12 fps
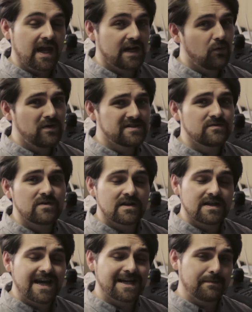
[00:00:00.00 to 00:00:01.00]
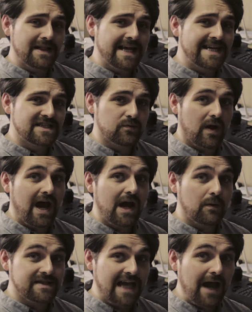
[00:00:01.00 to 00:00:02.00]
it wasn't at a place where I
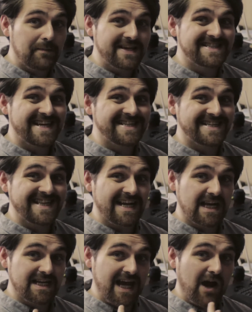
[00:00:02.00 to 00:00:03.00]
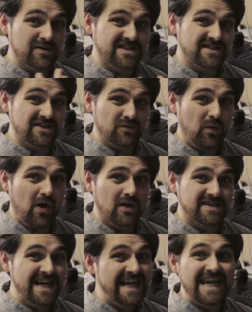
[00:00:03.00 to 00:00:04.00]
was happy sending that out into the
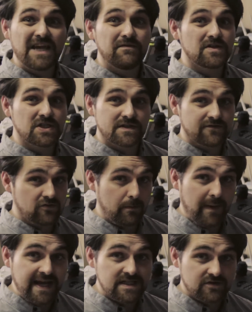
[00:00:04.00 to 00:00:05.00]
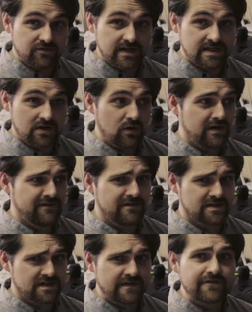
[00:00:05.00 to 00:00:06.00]
world, even just for a beta reader or even
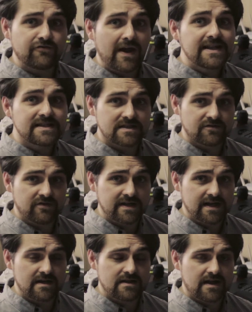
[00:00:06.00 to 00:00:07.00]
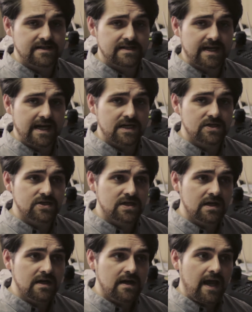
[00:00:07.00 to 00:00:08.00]
just friends to read it at that stage.
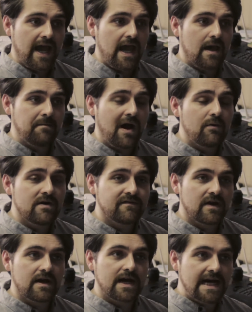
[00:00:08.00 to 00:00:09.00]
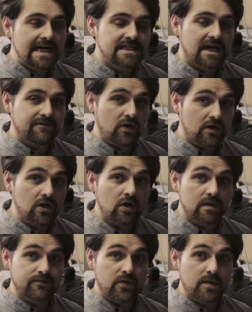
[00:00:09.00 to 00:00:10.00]
However, as I've gone
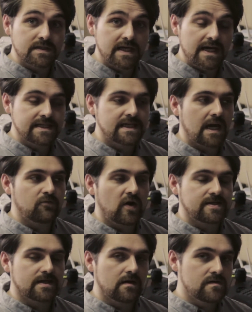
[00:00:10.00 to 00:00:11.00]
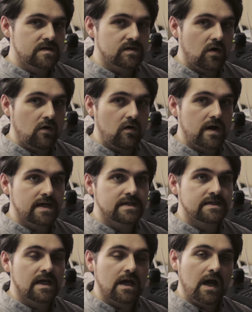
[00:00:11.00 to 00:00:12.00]
along the process, I'm writing other
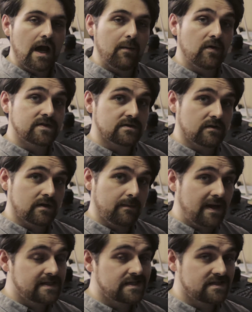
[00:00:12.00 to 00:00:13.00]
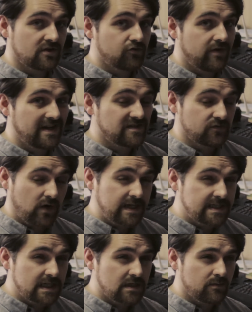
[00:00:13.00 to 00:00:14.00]
stories, I'm also doing a master's in creative
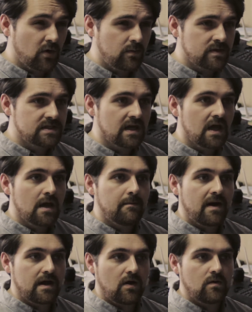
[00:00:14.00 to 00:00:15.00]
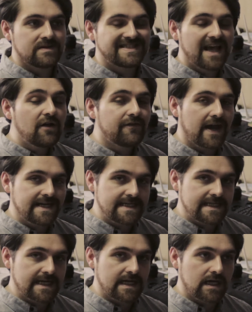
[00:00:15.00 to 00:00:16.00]
writing at the moment, my own
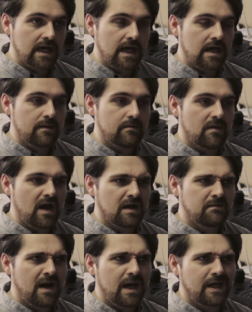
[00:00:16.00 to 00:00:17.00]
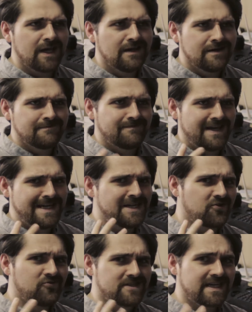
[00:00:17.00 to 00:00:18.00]
self-editing and my
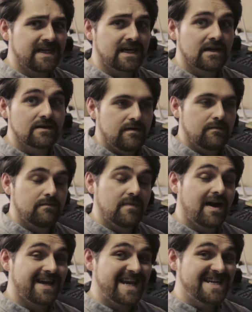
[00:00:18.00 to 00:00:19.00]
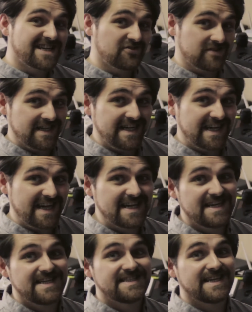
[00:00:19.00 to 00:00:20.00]
inner critique
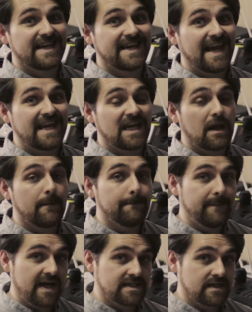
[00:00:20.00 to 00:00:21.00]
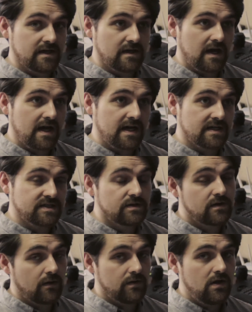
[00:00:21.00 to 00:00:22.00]
is getting better as
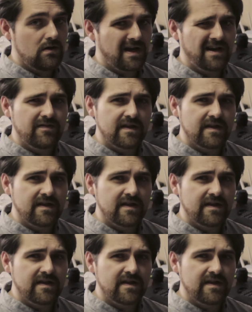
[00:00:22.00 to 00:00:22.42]
you go along, and I